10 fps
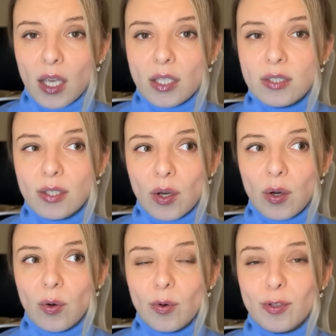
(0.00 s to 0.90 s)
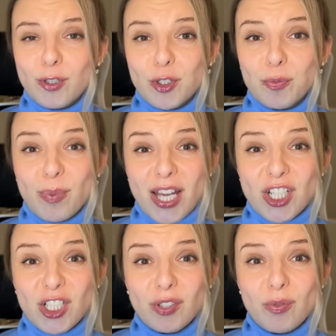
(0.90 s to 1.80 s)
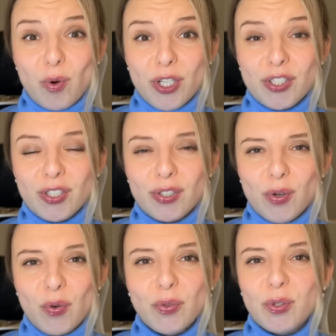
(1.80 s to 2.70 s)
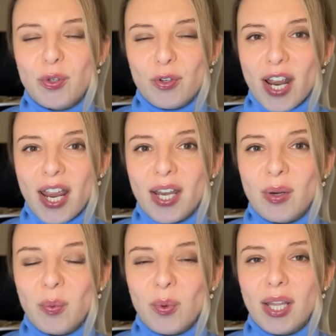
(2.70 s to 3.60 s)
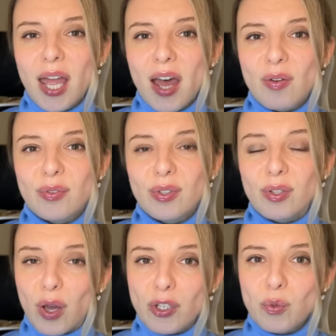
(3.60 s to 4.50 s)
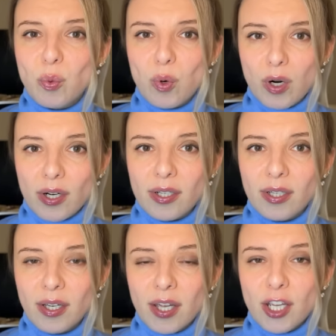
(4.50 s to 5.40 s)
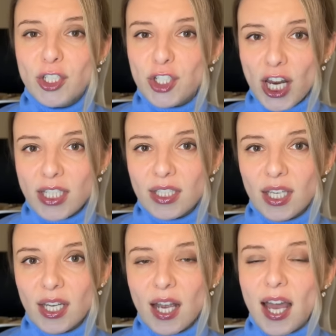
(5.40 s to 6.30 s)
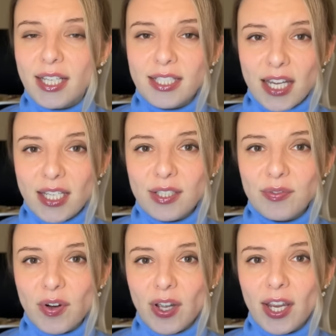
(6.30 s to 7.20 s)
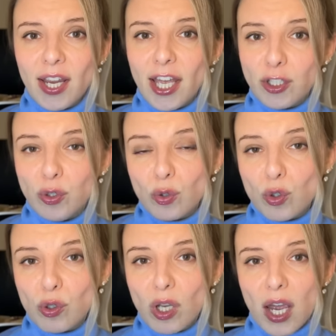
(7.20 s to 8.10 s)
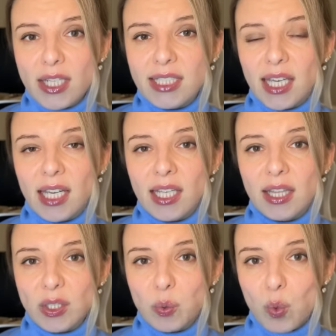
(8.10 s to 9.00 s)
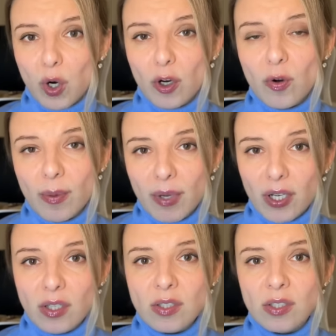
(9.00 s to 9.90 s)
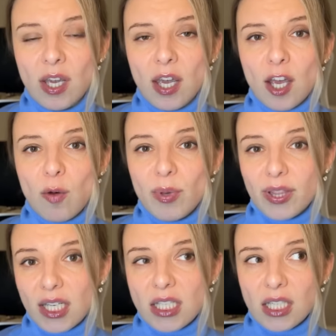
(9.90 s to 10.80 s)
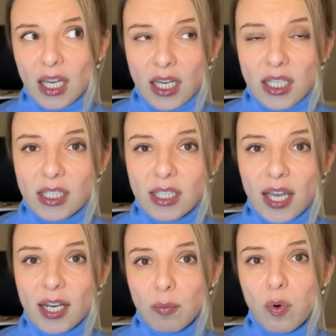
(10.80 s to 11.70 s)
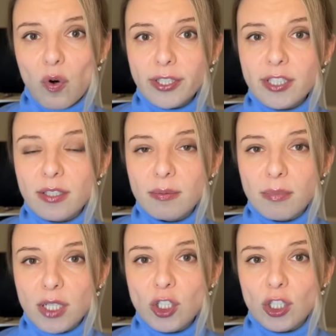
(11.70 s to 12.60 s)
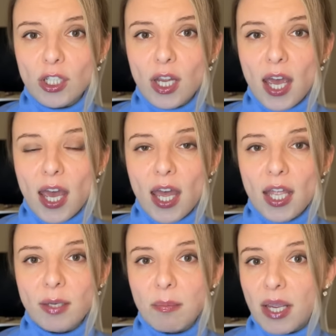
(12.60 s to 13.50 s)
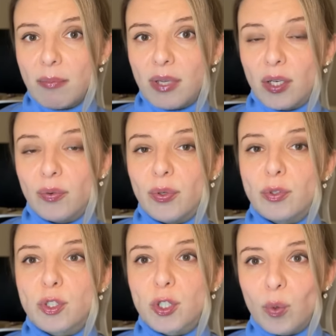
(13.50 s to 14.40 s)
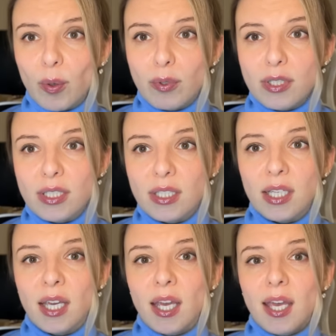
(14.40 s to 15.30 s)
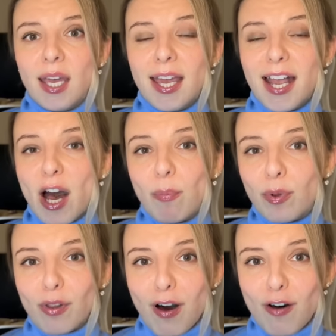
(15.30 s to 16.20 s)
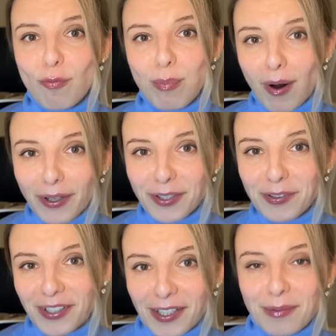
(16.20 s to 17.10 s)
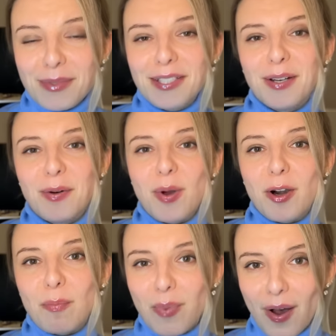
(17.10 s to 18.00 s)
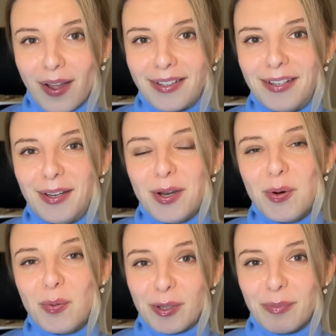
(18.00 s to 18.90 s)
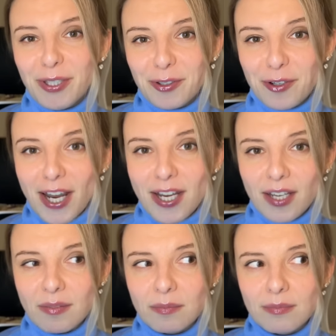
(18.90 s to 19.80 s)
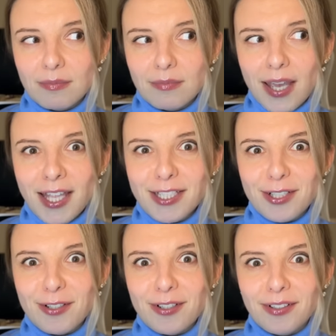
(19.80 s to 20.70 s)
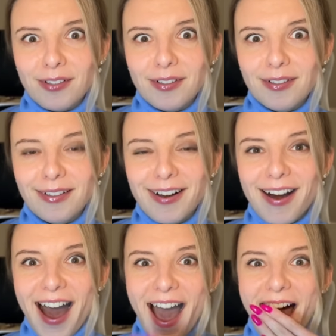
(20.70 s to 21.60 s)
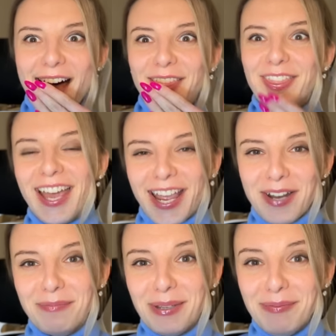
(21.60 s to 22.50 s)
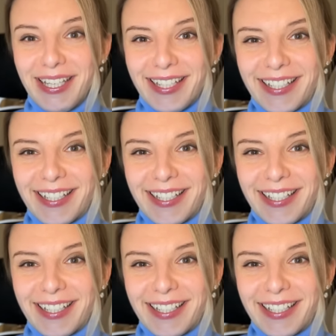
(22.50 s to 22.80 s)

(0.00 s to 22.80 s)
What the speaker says: So special forces of Ukraine will have a lot of work chasing, identifying and neutralizing these war criminals. But this is an important mission, and maybe in future we will see a couple of Bond films where Bond will be Ukrainian and a girl. Oh, that can be me!